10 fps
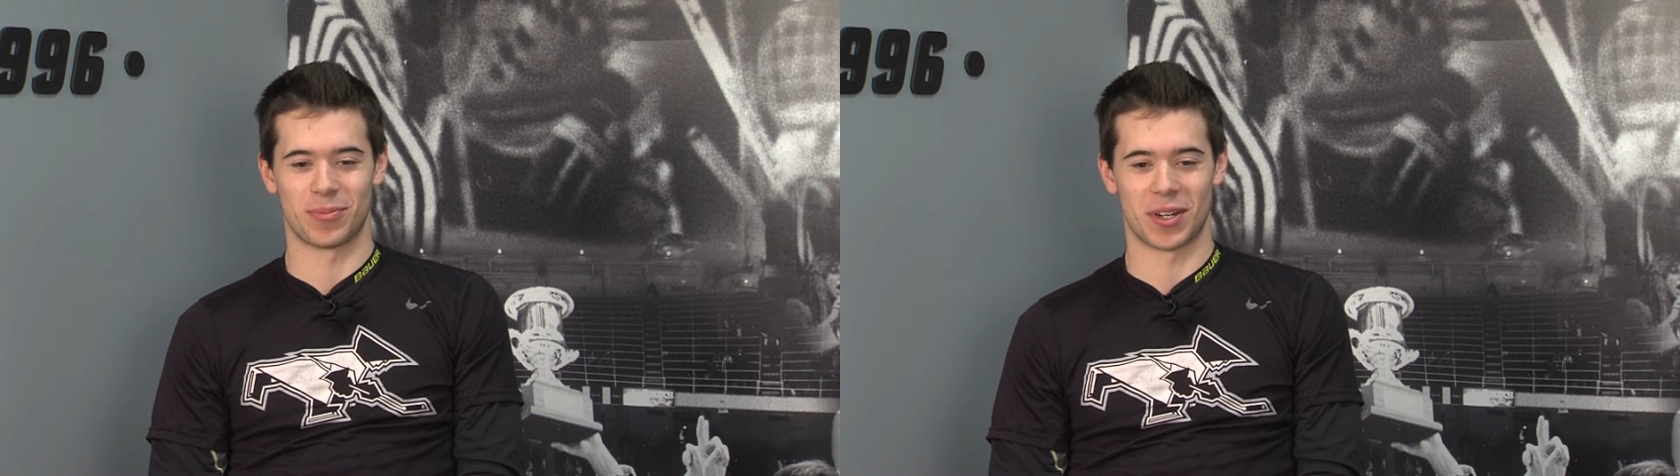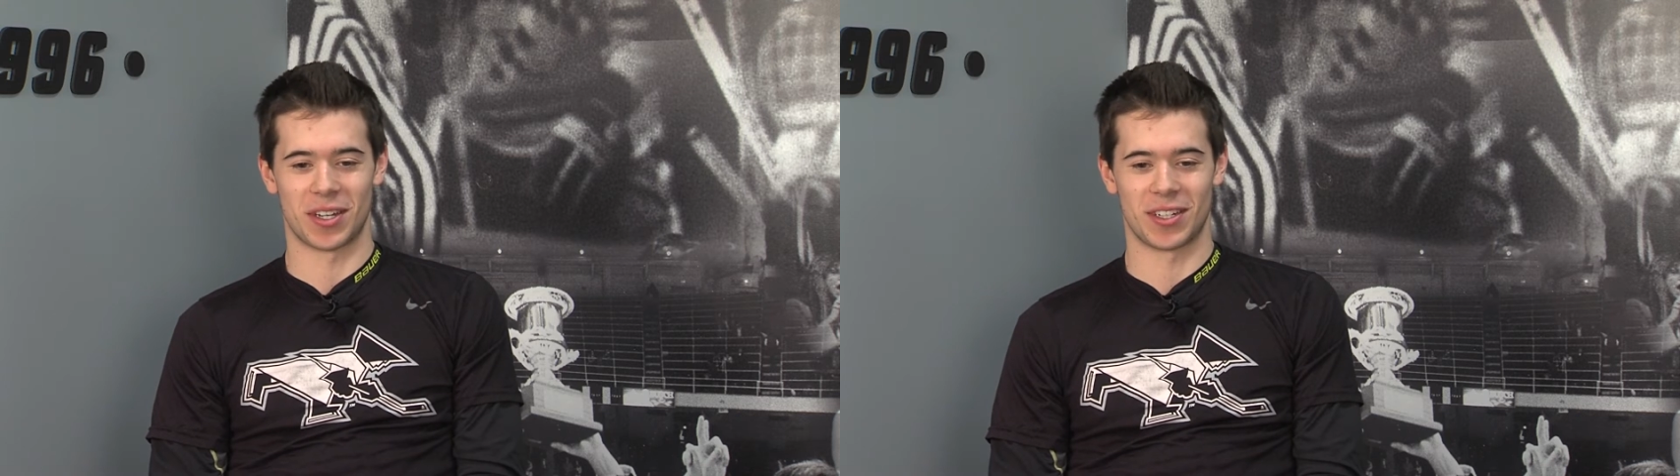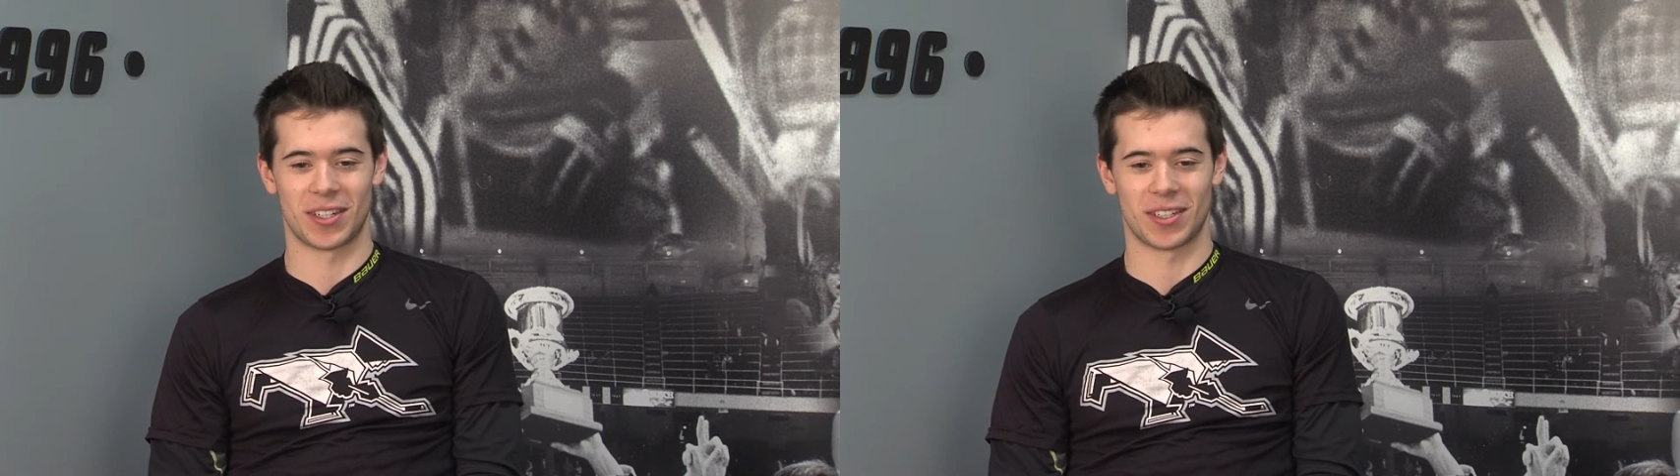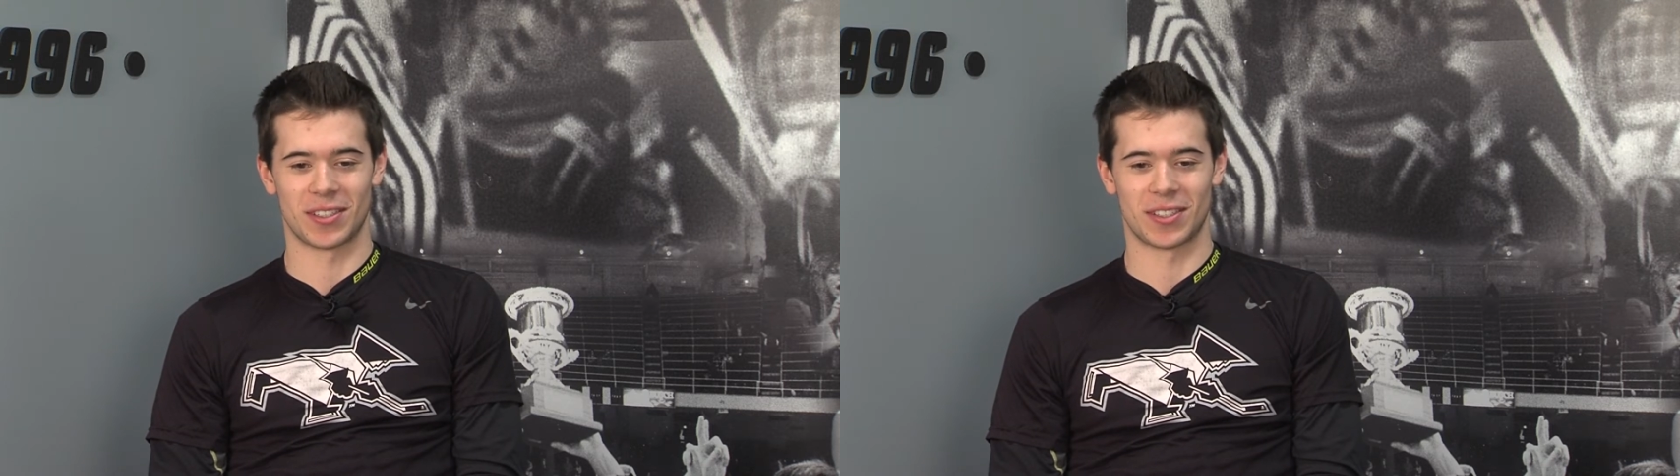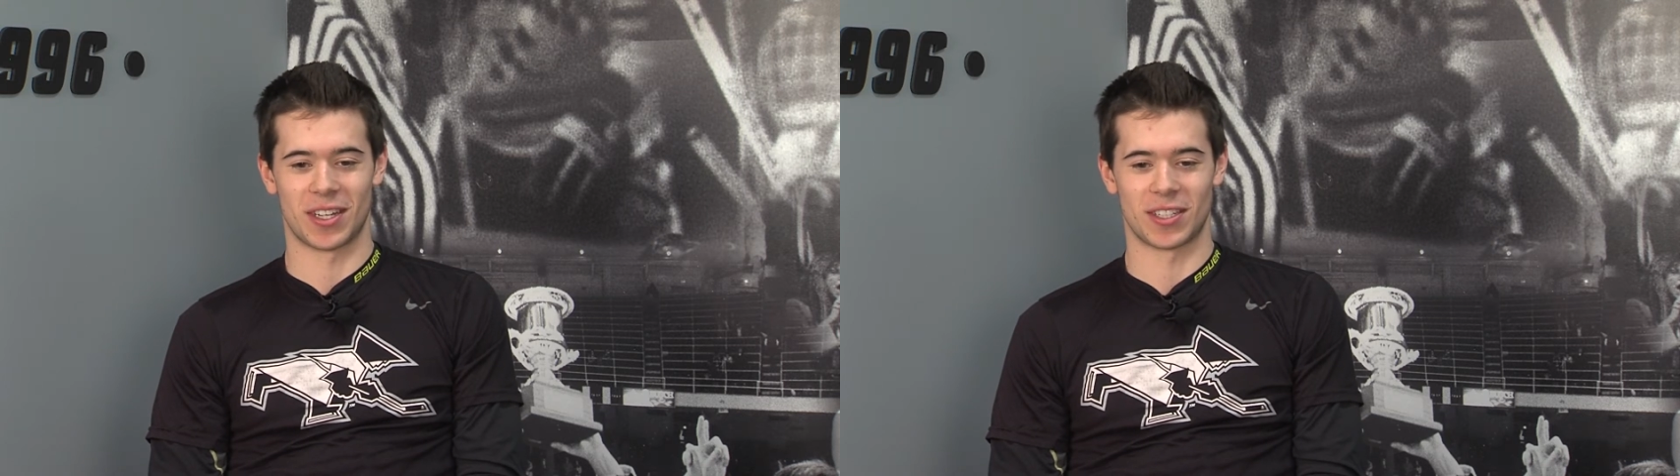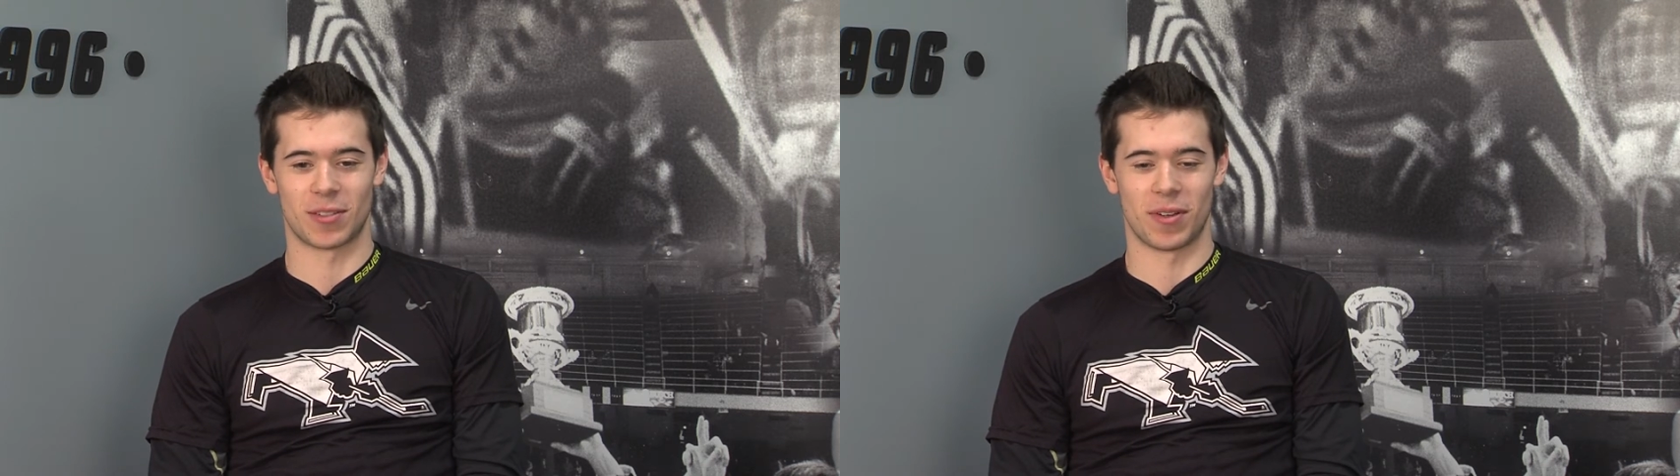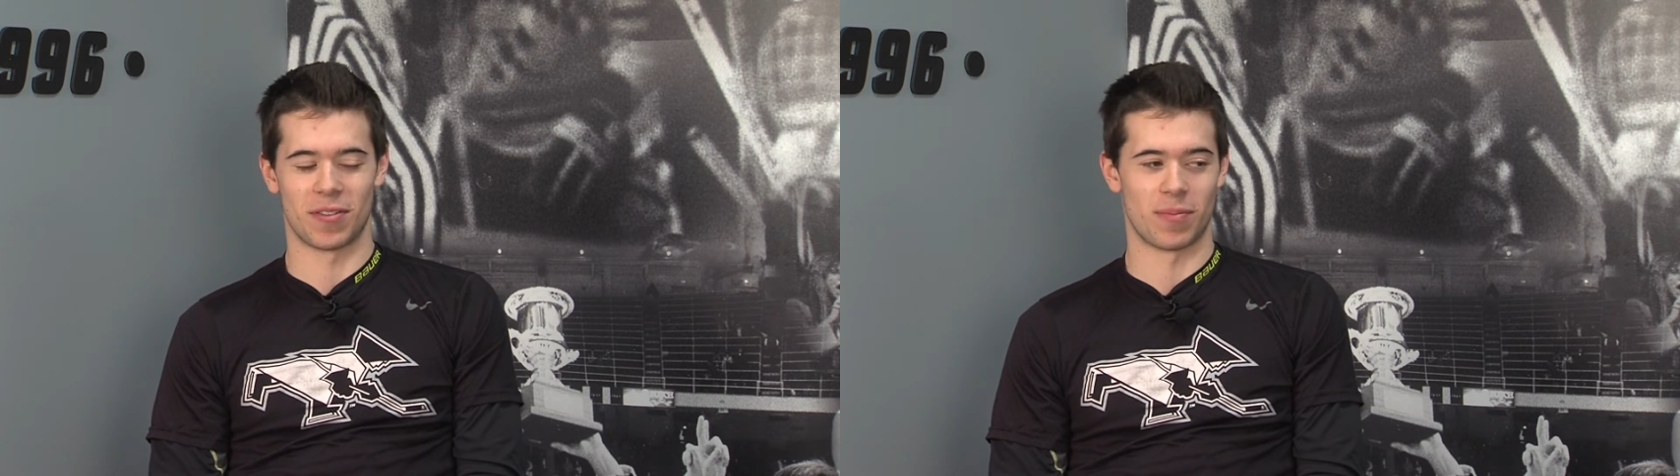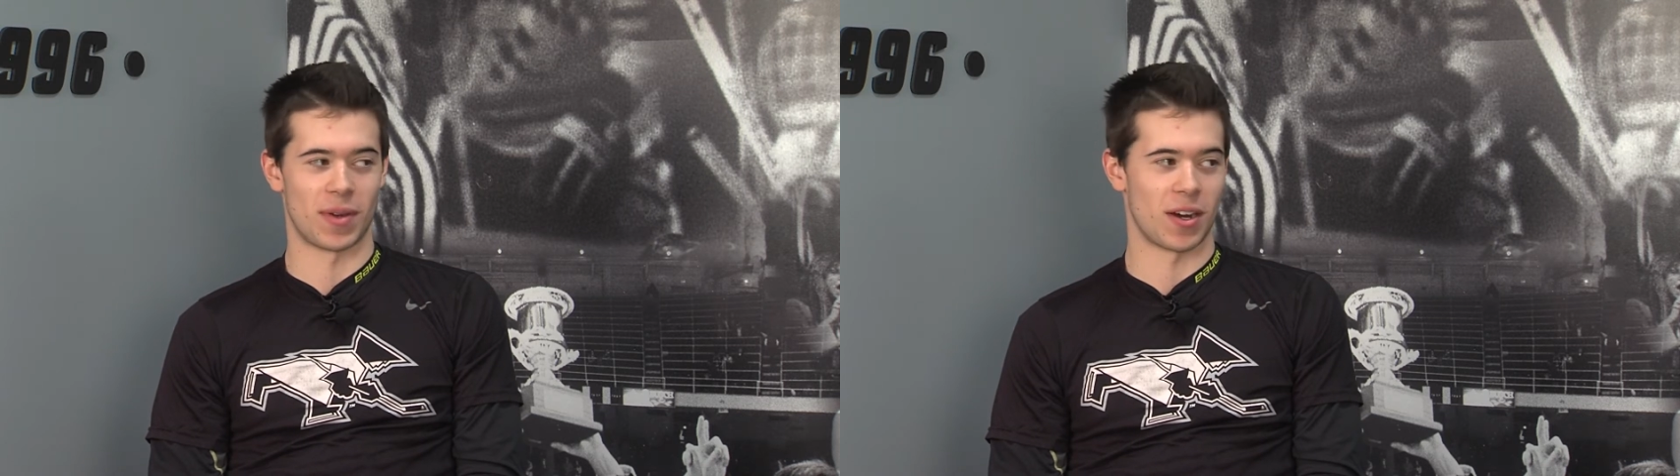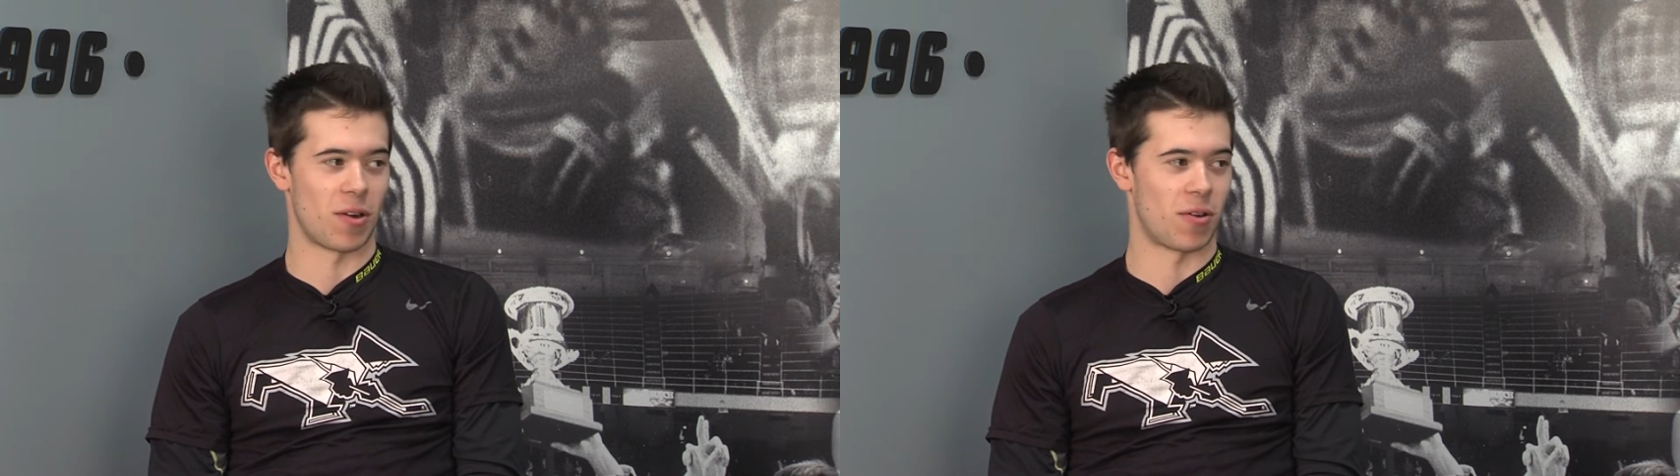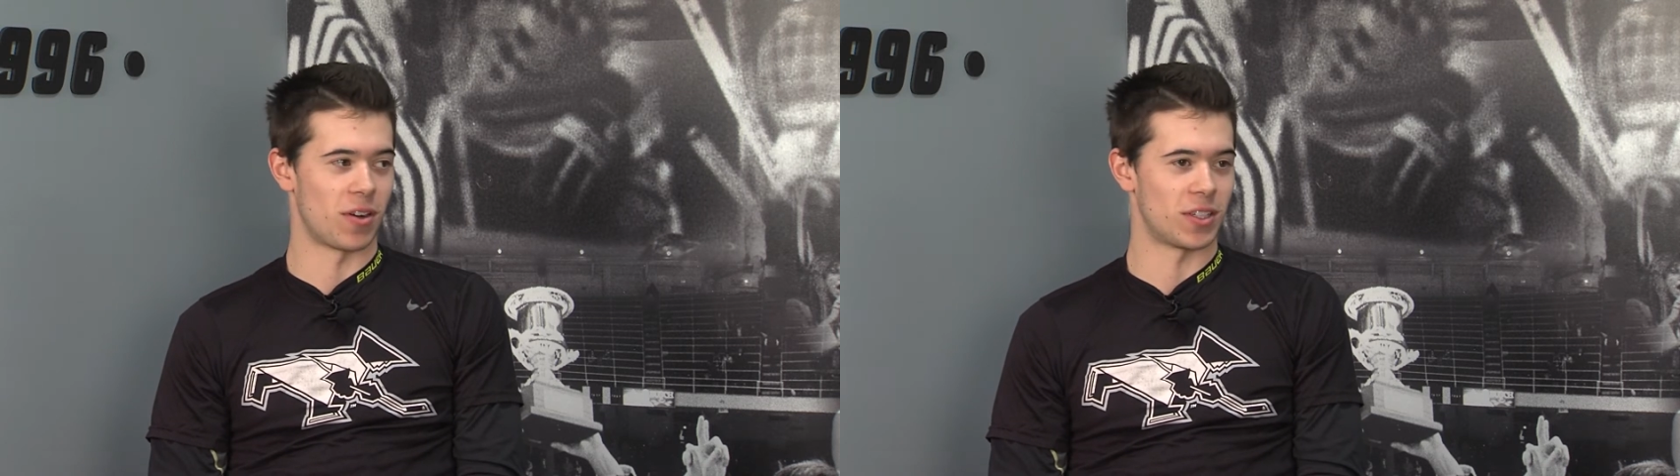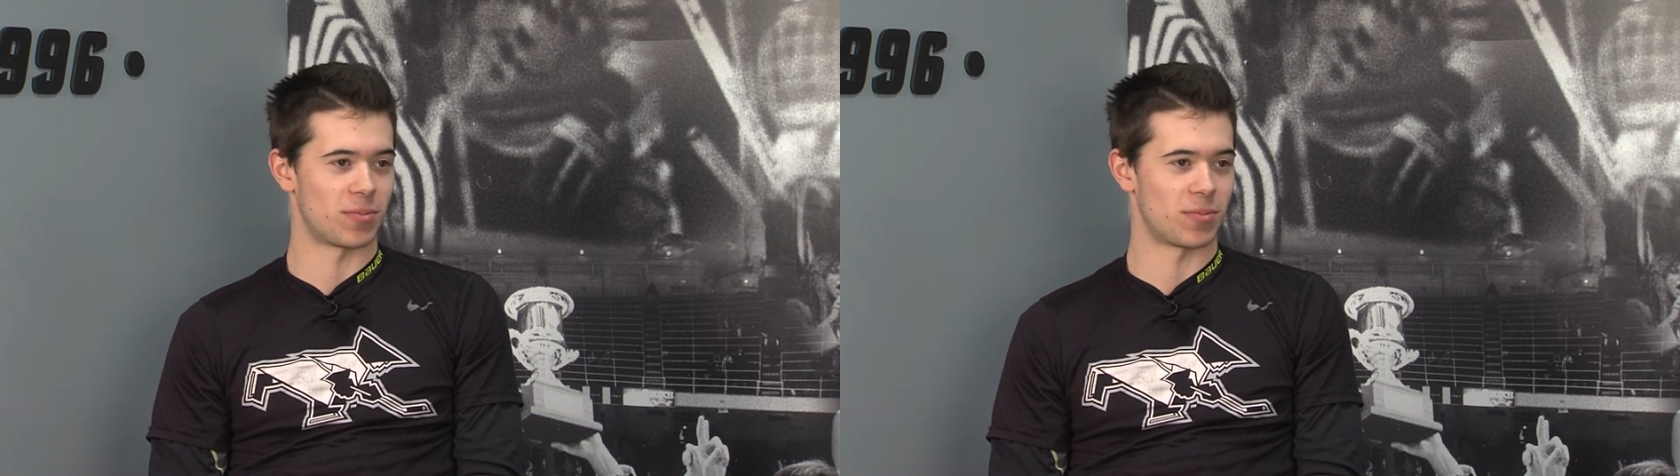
but it's nice to be able to bury one,